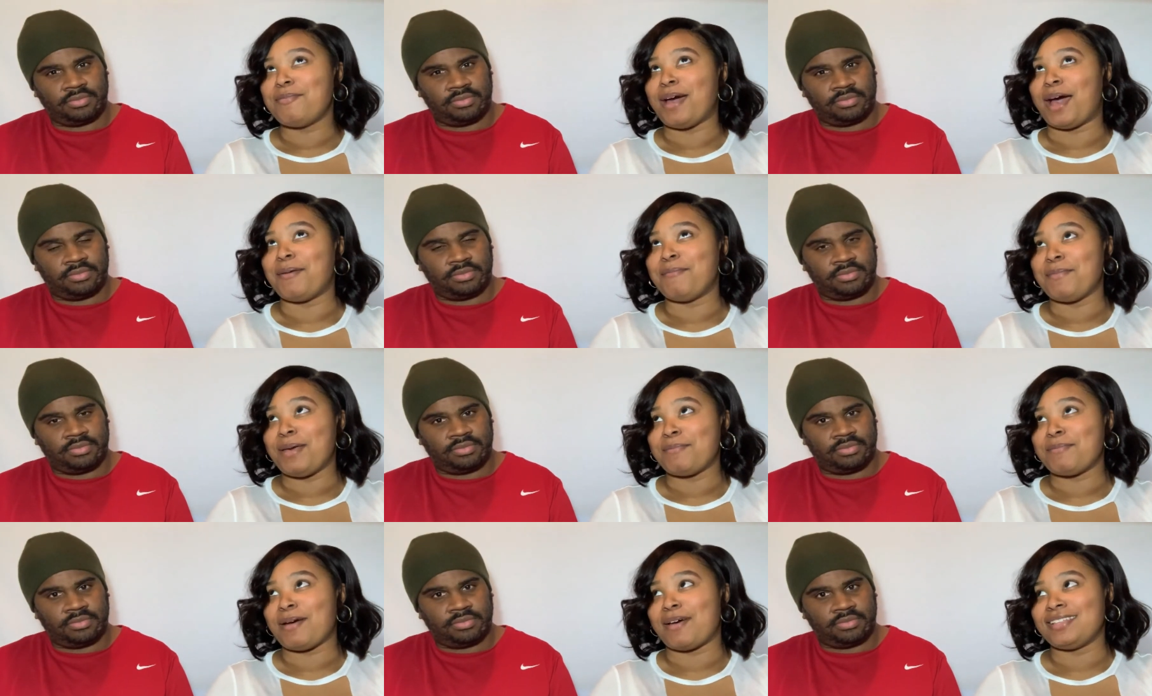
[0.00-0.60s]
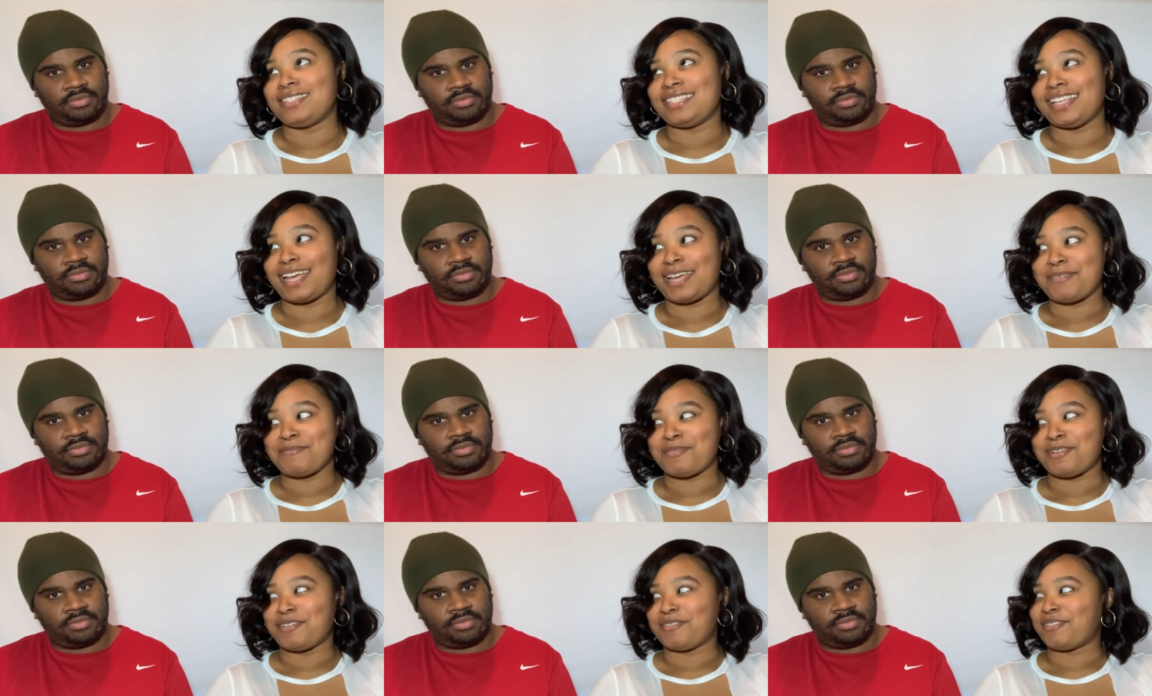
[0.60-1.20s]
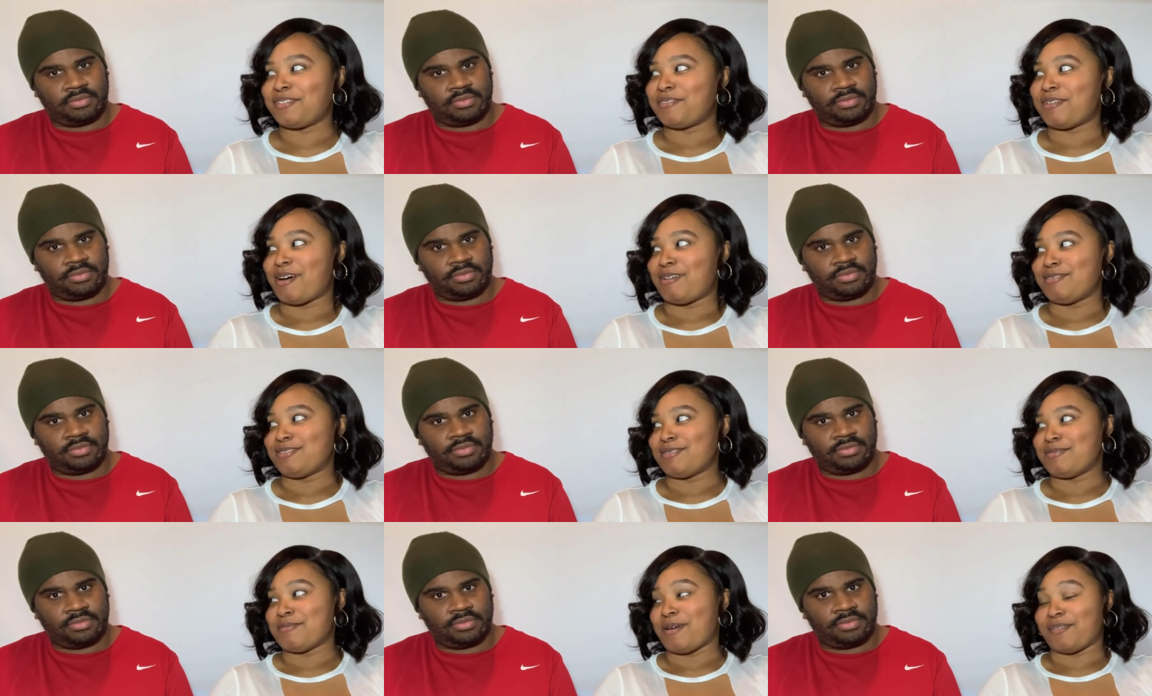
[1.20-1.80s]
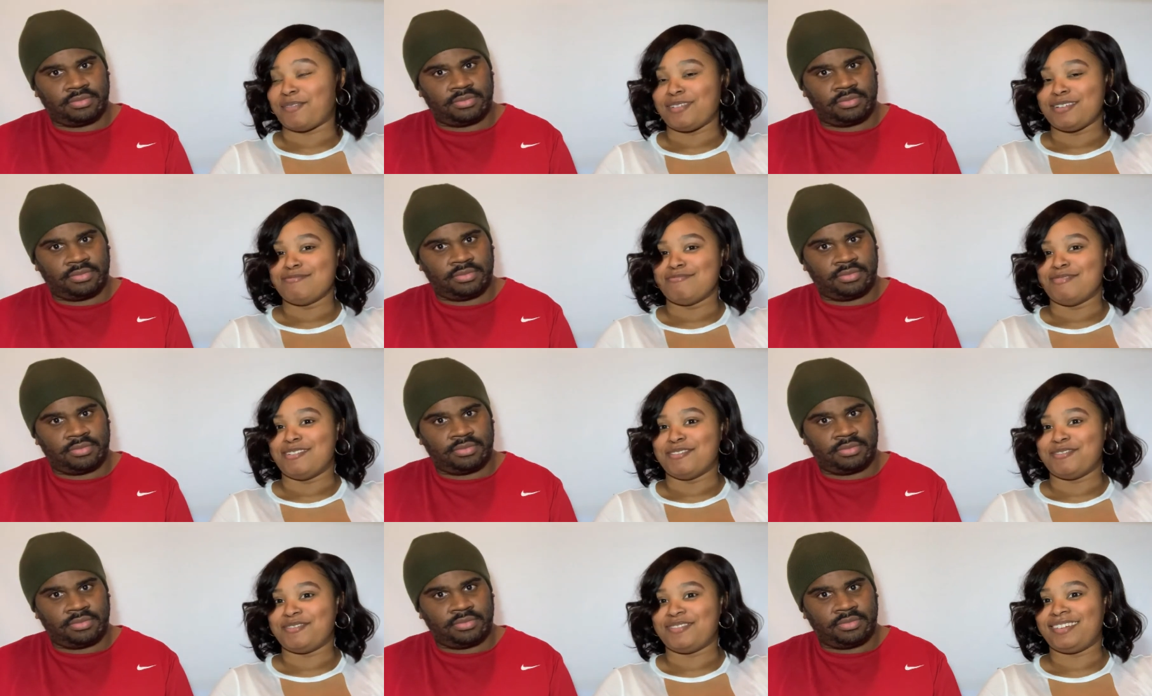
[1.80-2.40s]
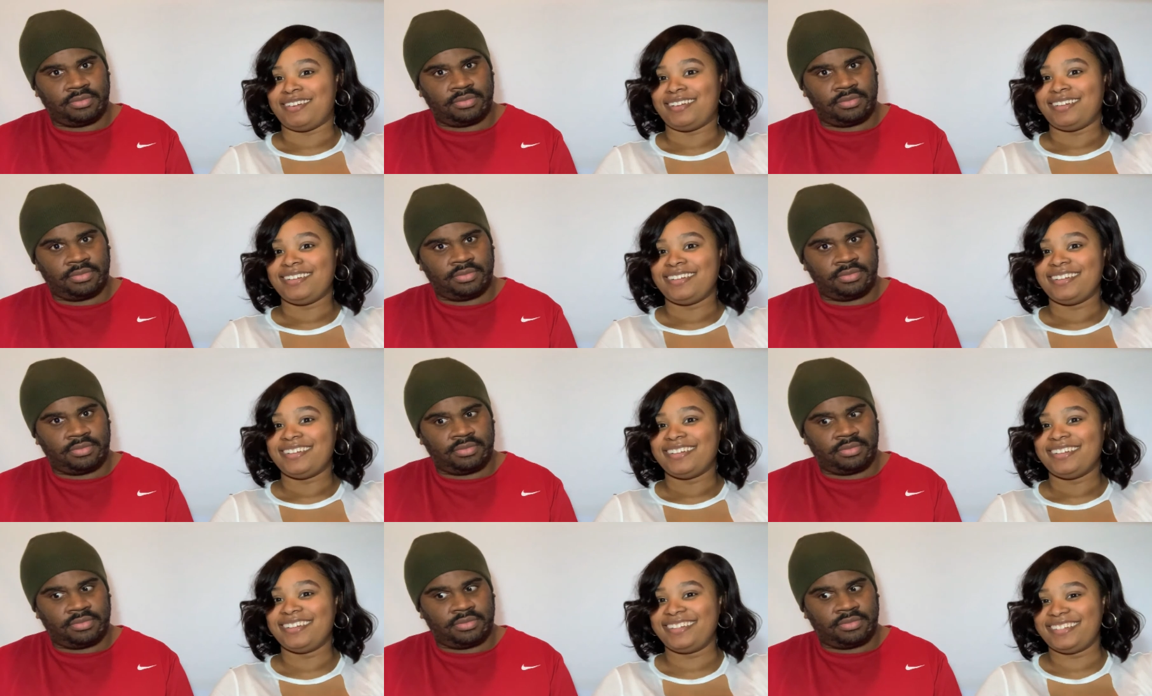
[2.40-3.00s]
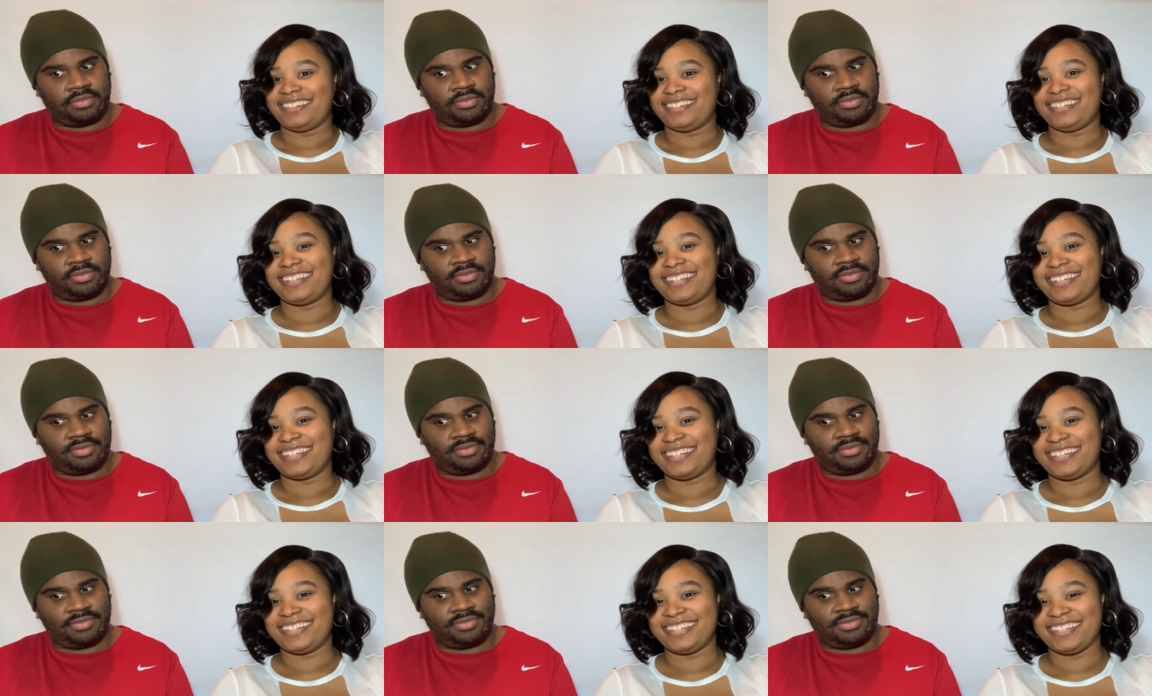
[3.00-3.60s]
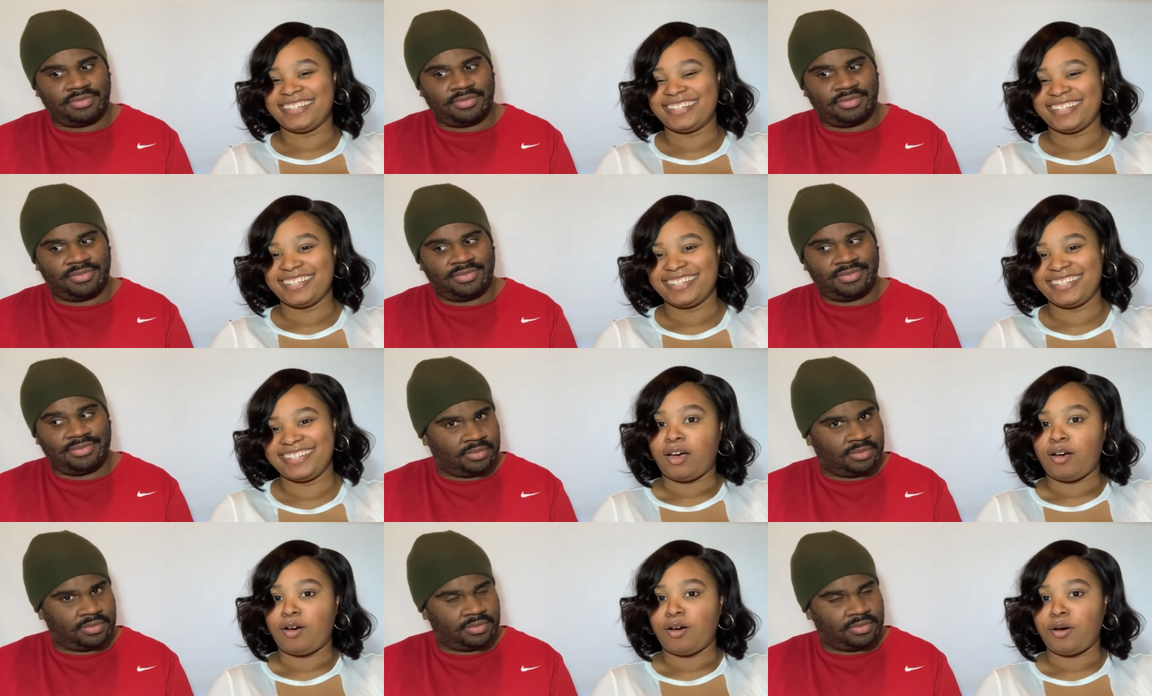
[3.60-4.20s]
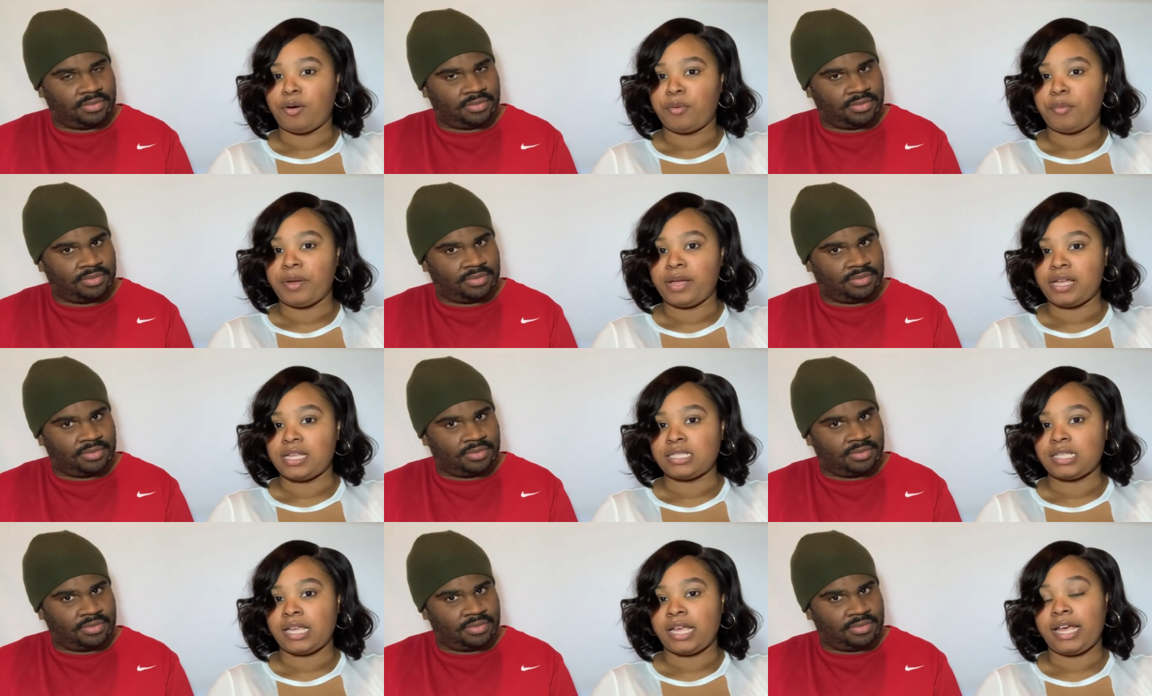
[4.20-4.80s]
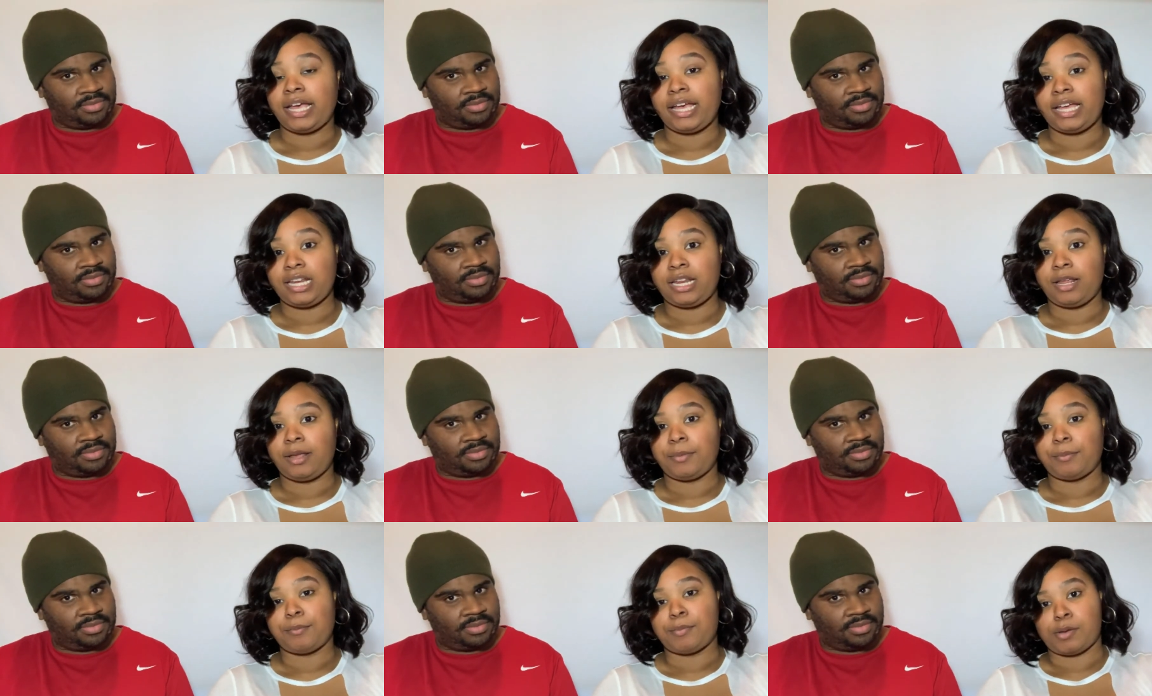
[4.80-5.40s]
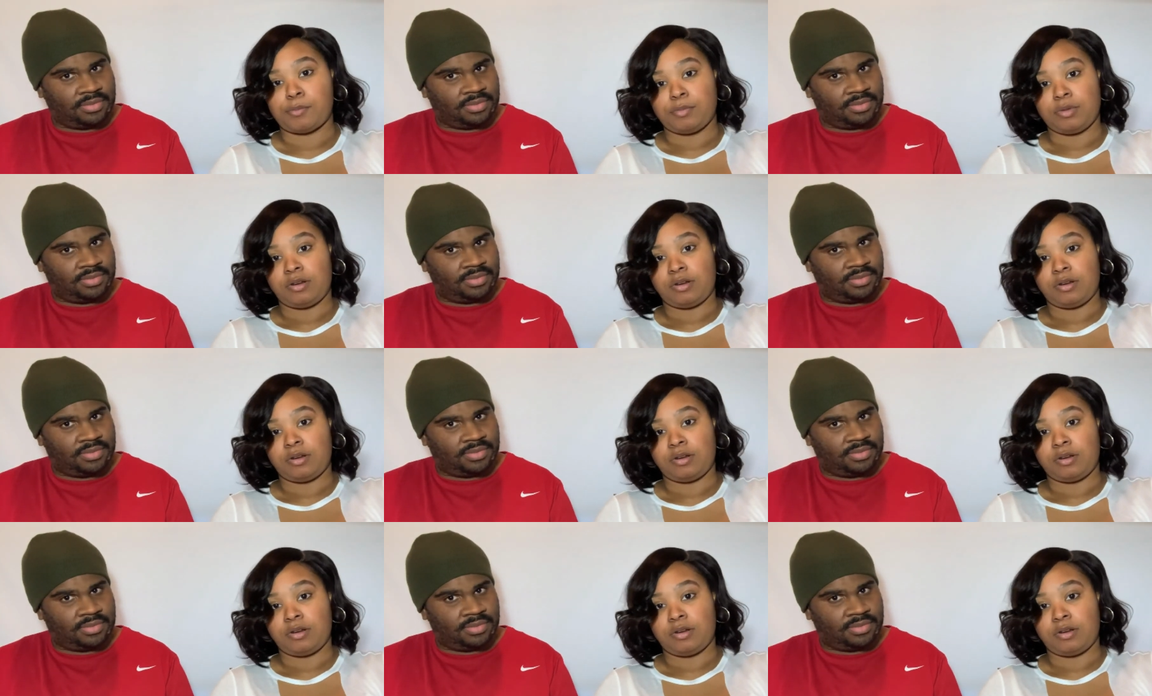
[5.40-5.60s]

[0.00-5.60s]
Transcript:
Speaker 1: I, met my second boyfriend while I was with my first boyfriend. I always did my